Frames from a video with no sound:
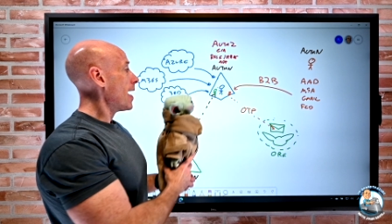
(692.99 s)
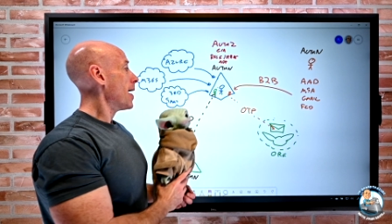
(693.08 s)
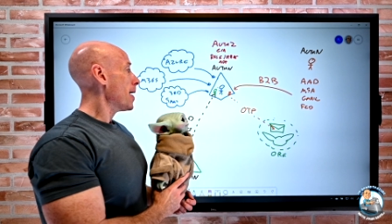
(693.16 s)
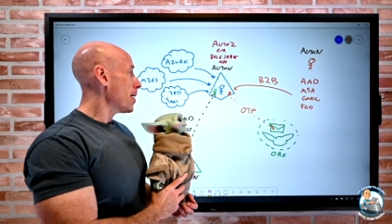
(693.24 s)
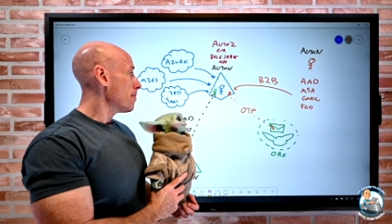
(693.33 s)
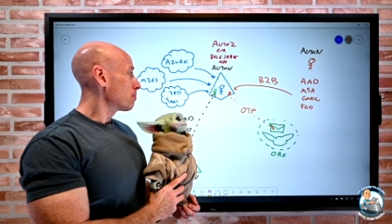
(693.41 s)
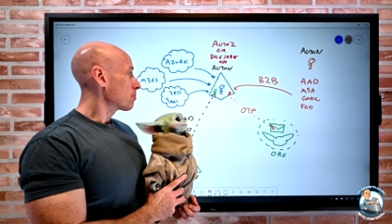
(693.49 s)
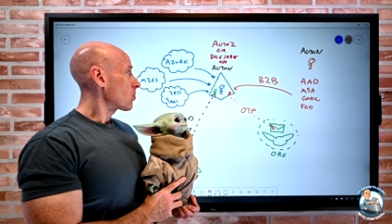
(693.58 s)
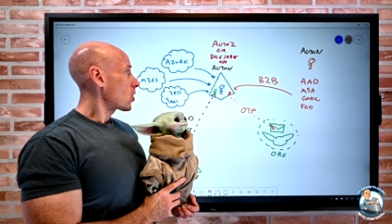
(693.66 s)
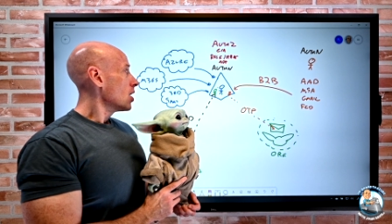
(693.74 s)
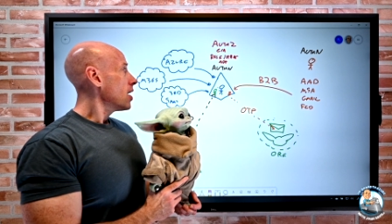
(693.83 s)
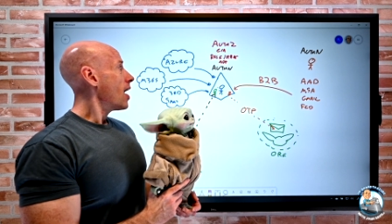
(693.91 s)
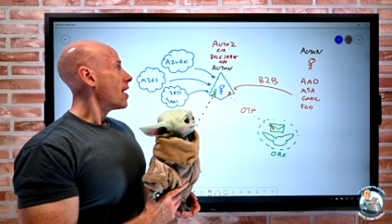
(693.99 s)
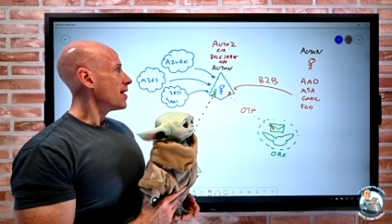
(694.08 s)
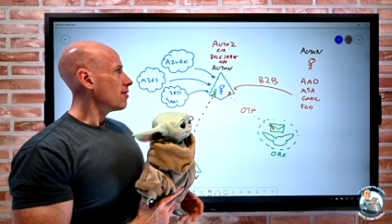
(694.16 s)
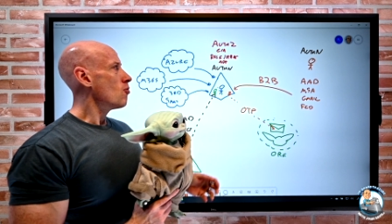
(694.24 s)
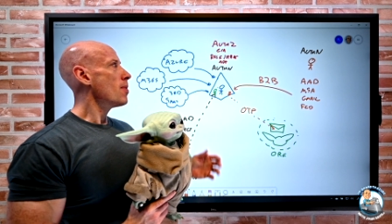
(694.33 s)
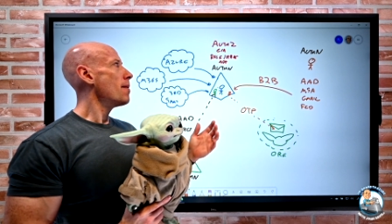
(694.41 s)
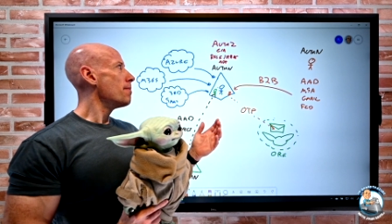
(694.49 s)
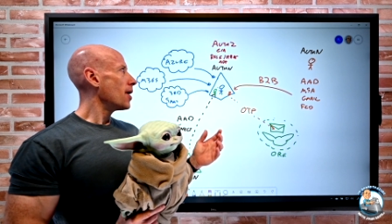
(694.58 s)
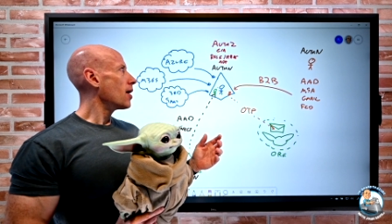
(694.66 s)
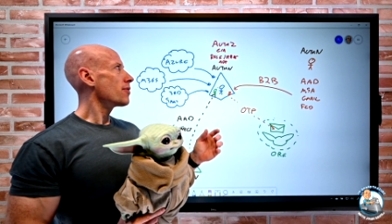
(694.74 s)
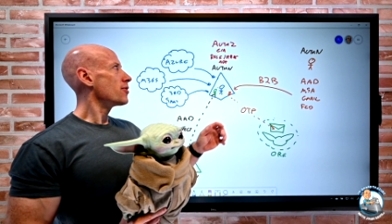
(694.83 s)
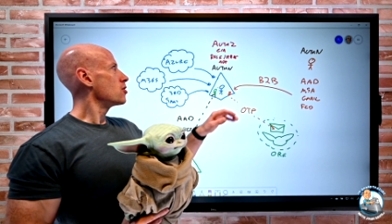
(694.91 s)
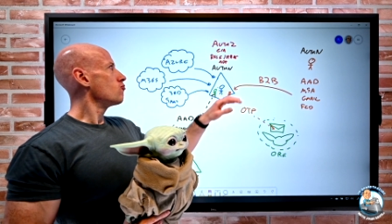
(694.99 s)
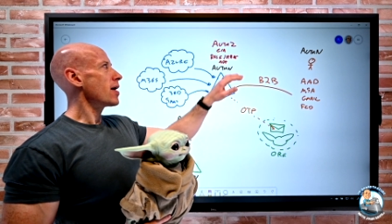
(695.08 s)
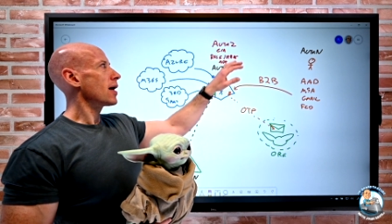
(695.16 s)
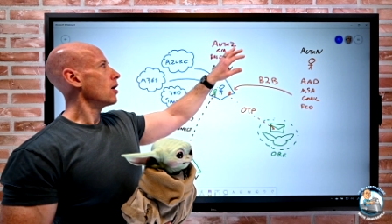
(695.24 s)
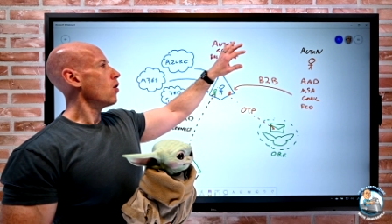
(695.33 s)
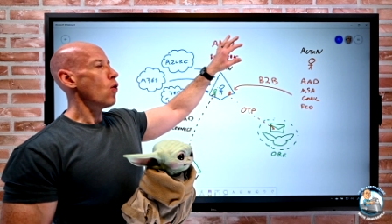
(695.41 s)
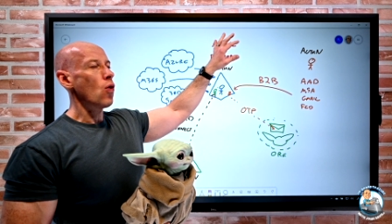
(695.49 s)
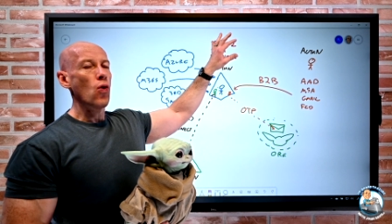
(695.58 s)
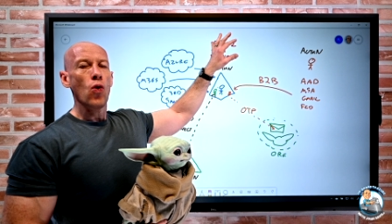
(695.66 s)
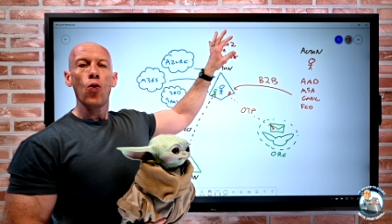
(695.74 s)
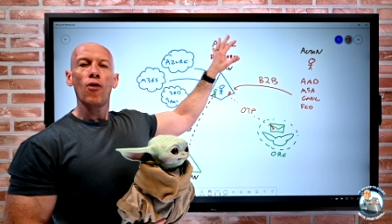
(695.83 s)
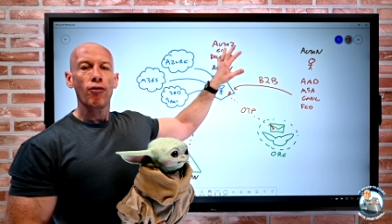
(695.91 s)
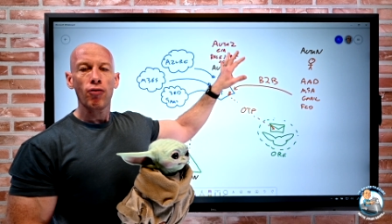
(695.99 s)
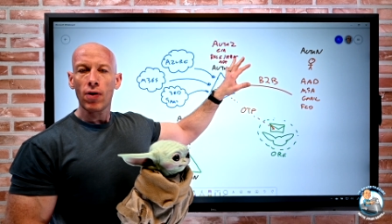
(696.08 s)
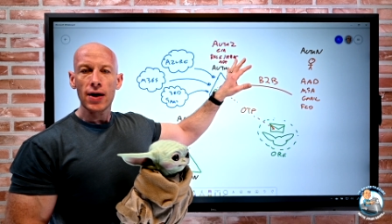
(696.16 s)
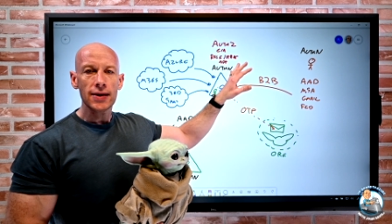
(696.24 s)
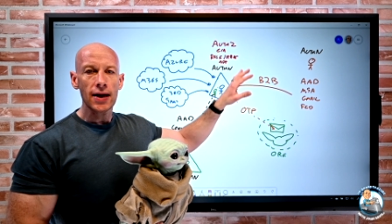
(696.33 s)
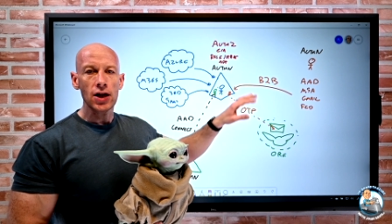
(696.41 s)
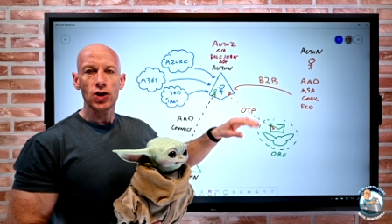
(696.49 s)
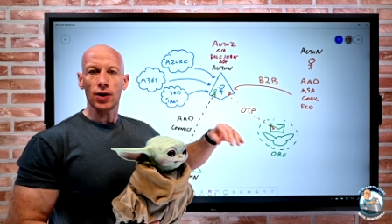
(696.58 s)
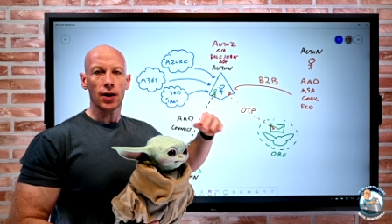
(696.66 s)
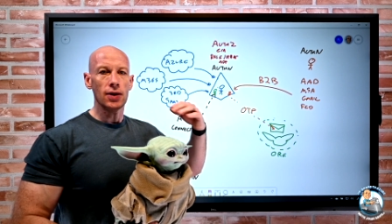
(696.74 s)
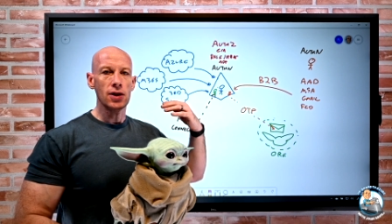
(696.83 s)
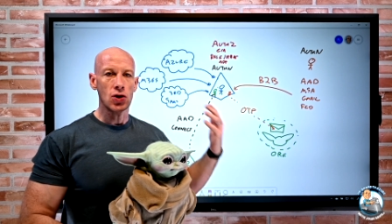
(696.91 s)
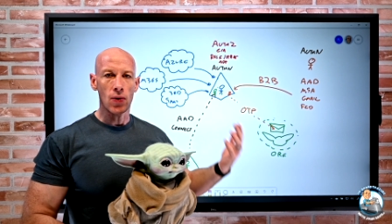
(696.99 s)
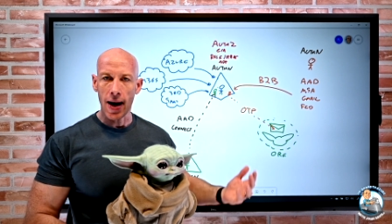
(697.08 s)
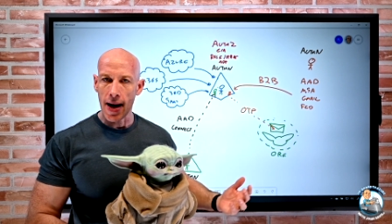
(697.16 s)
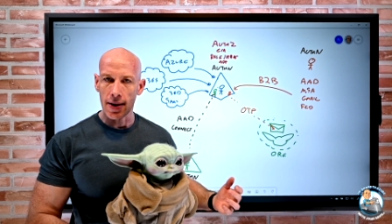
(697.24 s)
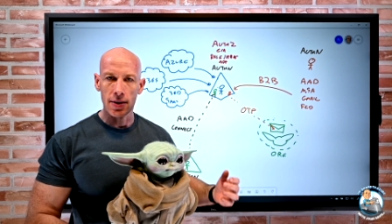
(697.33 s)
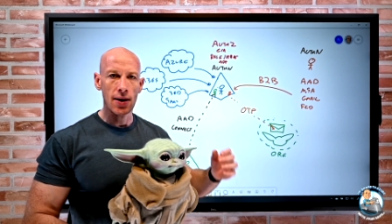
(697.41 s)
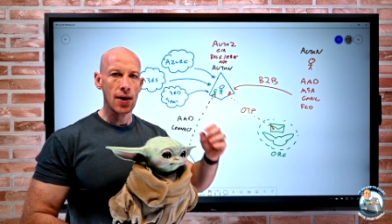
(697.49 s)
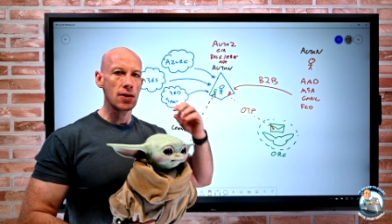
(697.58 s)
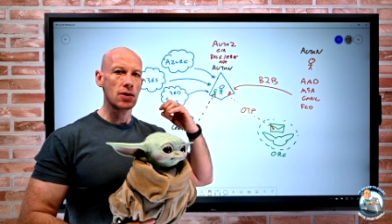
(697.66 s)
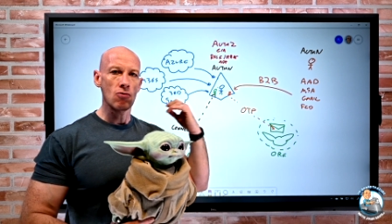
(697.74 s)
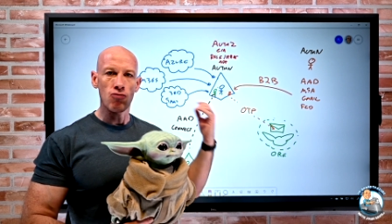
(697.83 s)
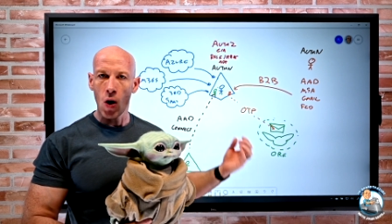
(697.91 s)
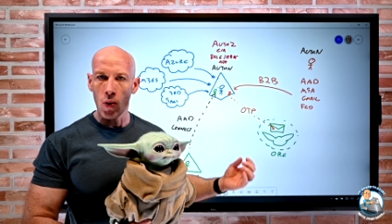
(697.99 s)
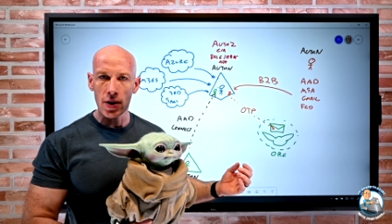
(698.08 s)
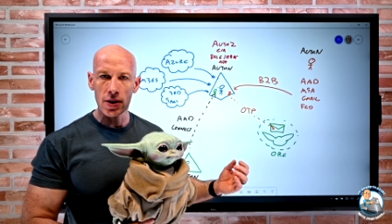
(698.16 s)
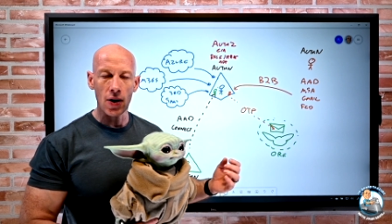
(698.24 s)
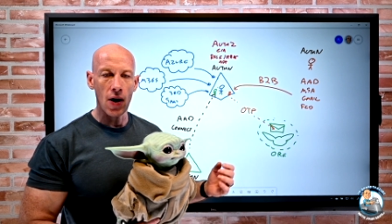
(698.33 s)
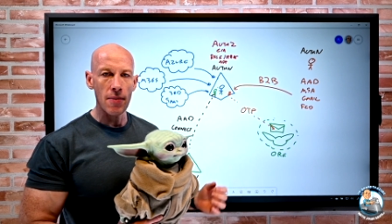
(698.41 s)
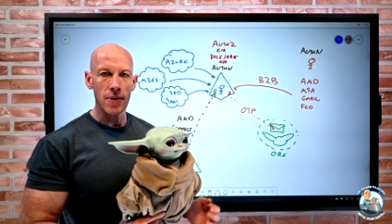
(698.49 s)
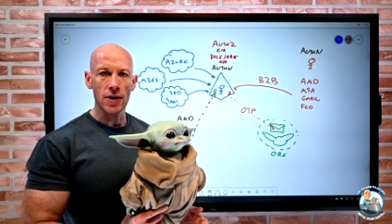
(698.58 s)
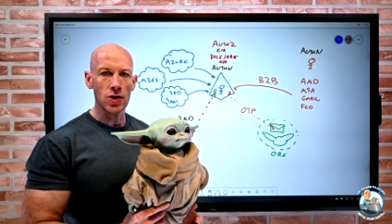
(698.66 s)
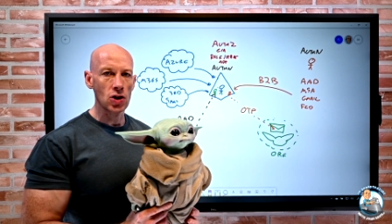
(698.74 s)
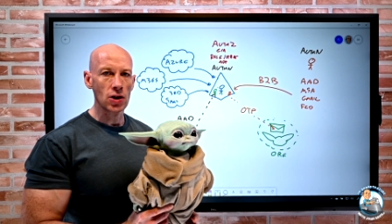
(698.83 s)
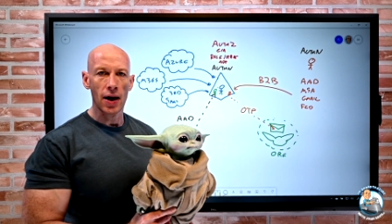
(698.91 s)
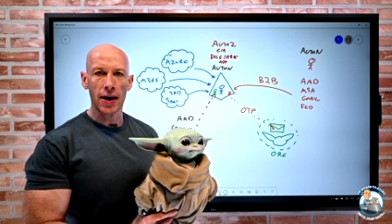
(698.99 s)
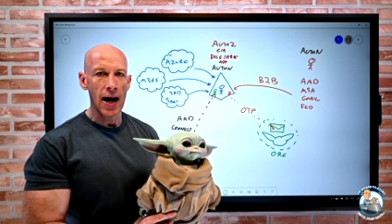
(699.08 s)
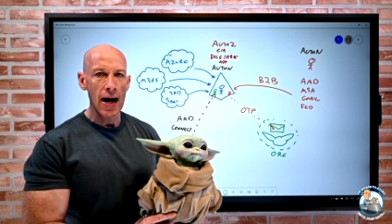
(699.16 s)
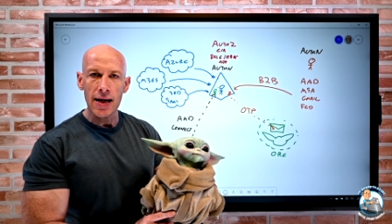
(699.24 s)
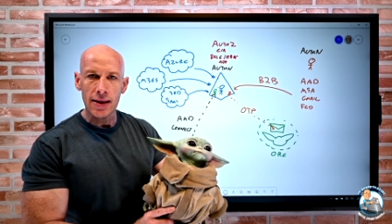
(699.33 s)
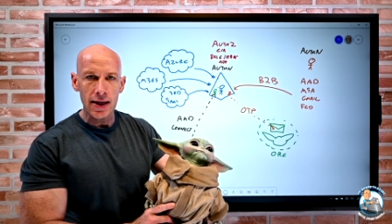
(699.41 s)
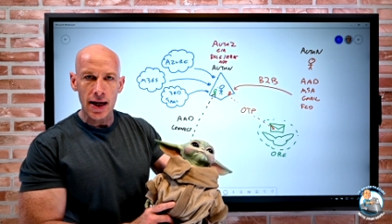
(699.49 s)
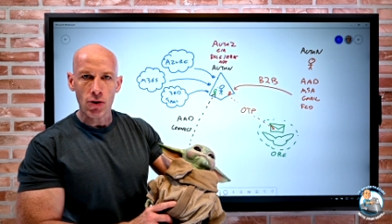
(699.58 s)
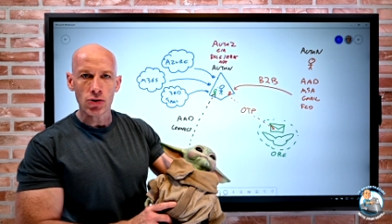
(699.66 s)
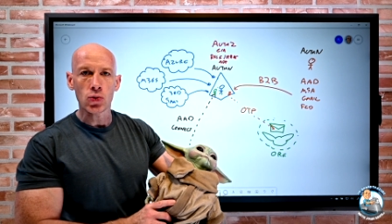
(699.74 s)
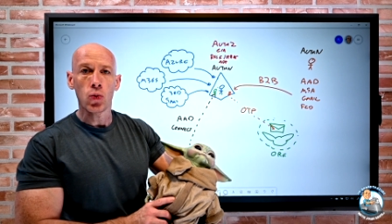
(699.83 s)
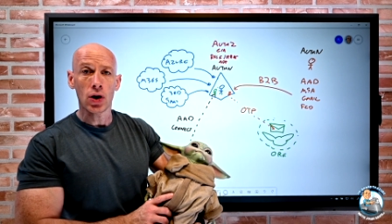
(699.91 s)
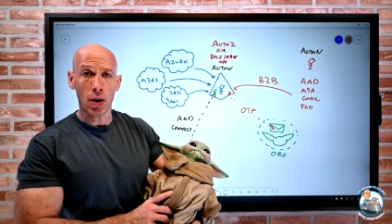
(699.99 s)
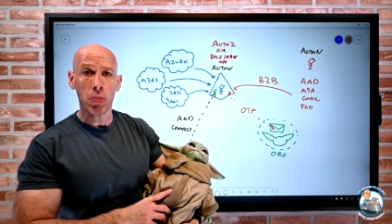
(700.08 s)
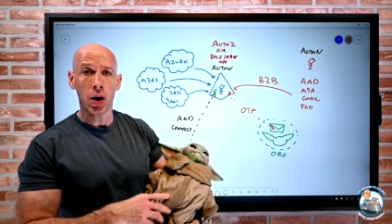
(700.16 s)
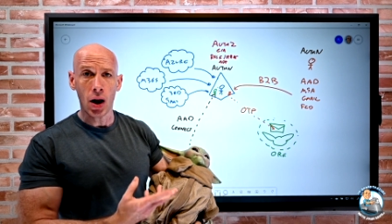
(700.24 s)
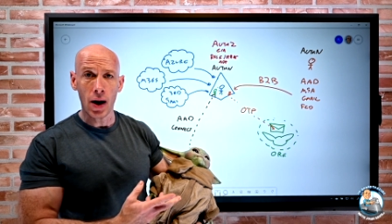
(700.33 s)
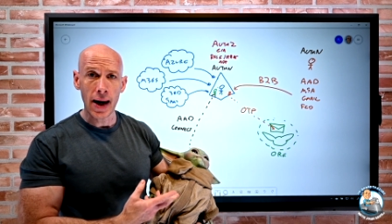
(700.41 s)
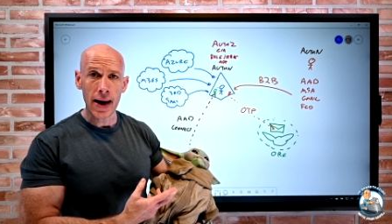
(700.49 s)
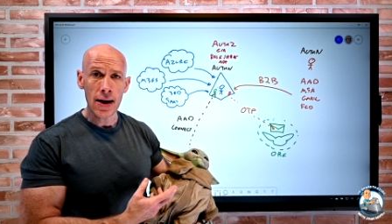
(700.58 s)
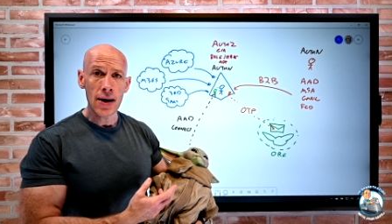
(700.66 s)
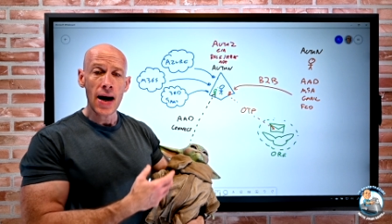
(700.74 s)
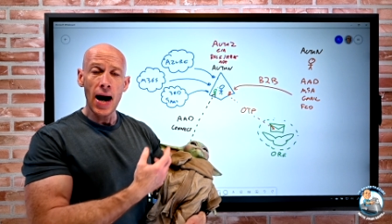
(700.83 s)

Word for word: Um, and then remember the regular authorization, the conditional access, the role assignments, just like anything else would apply.